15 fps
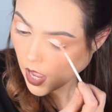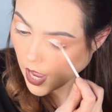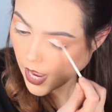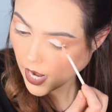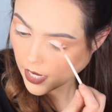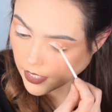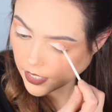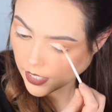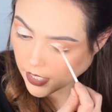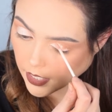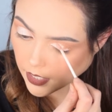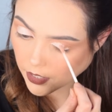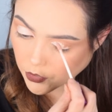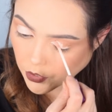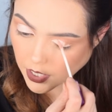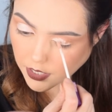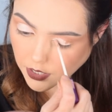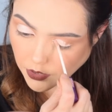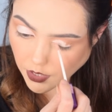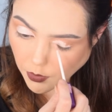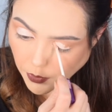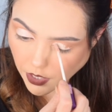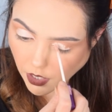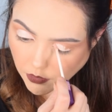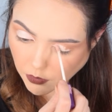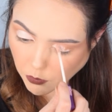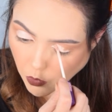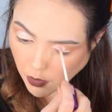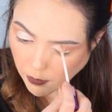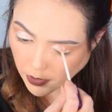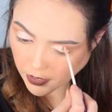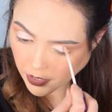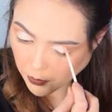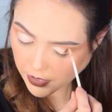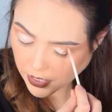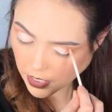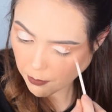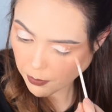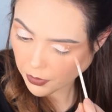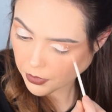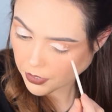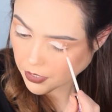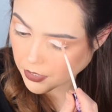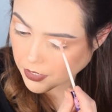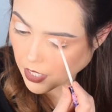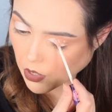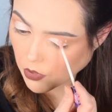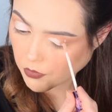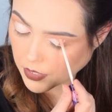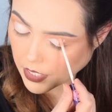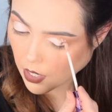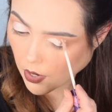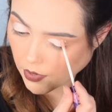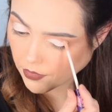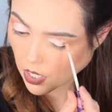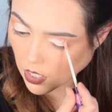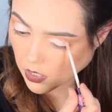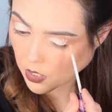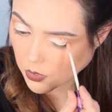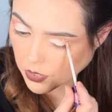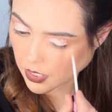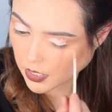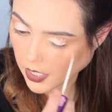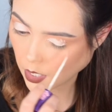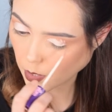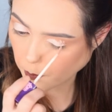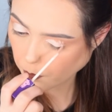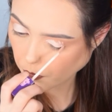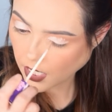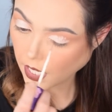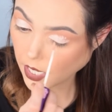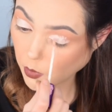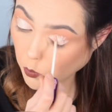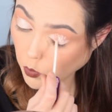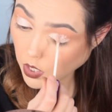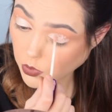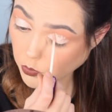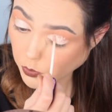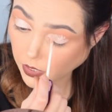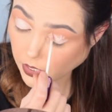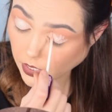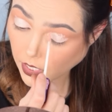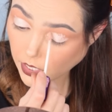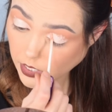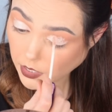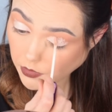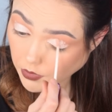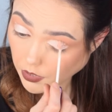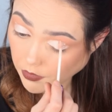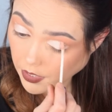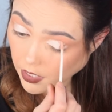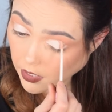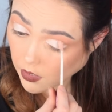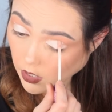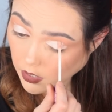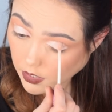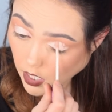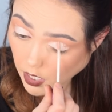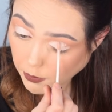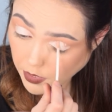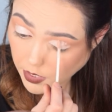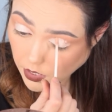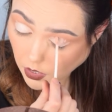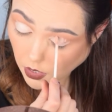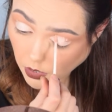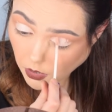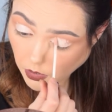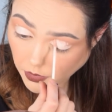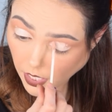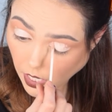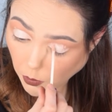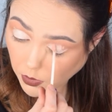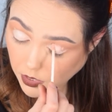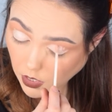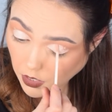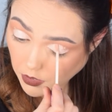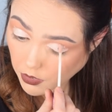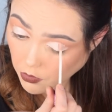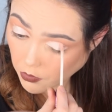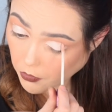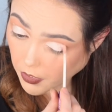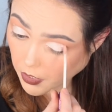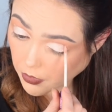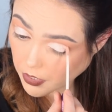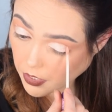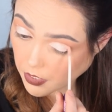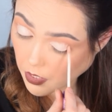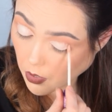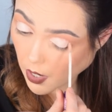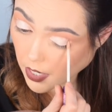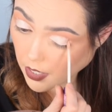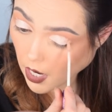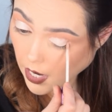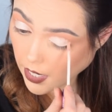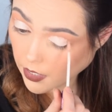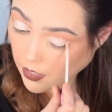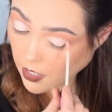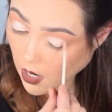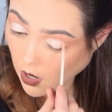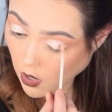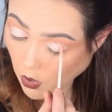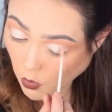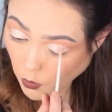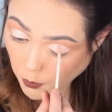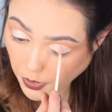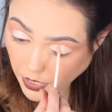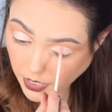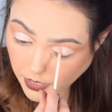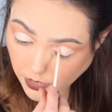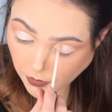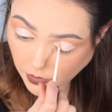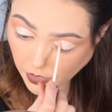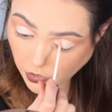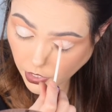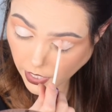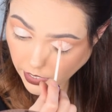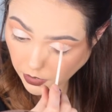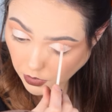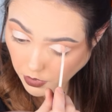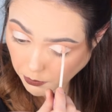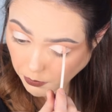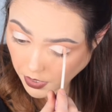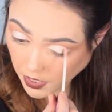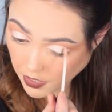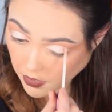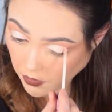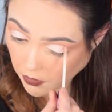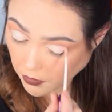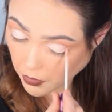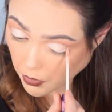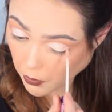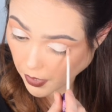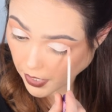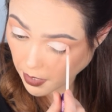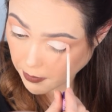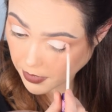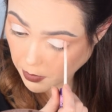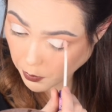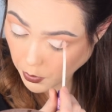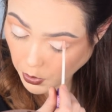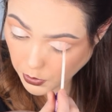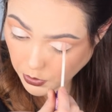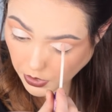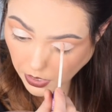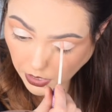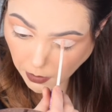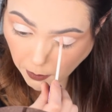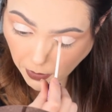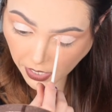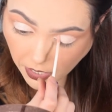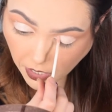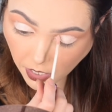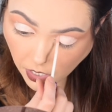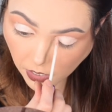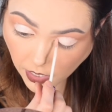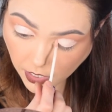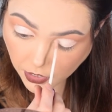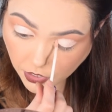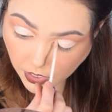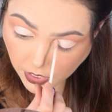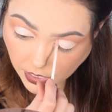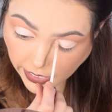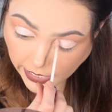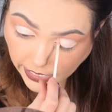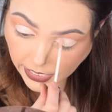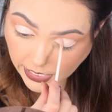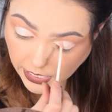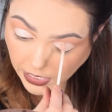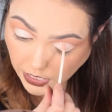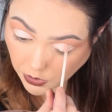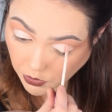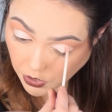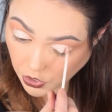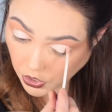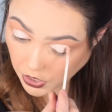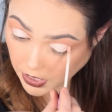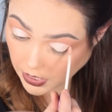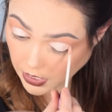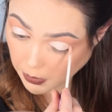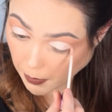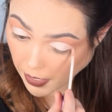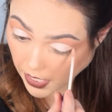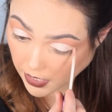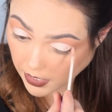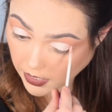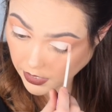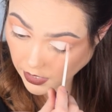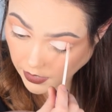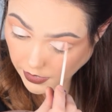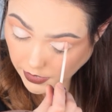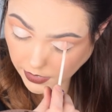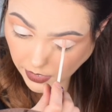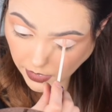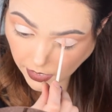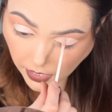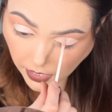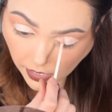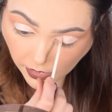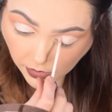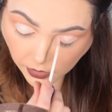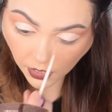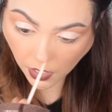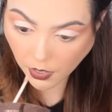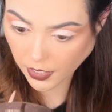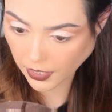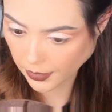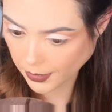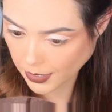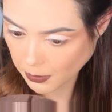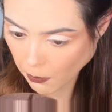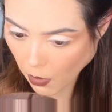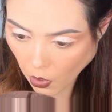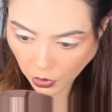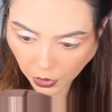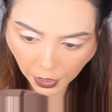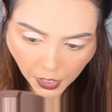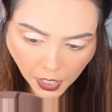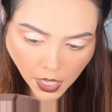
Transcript: I had it in a dresser that we got from Walmart that was like a build it yourself, and now I've got clothes in there. It worked really nicely for a very long time until that was also filled. So I, I know, because of the channel and because of who I am as a person, my collection is gonna continue to just expand. It's not like it's gonna any any smaller.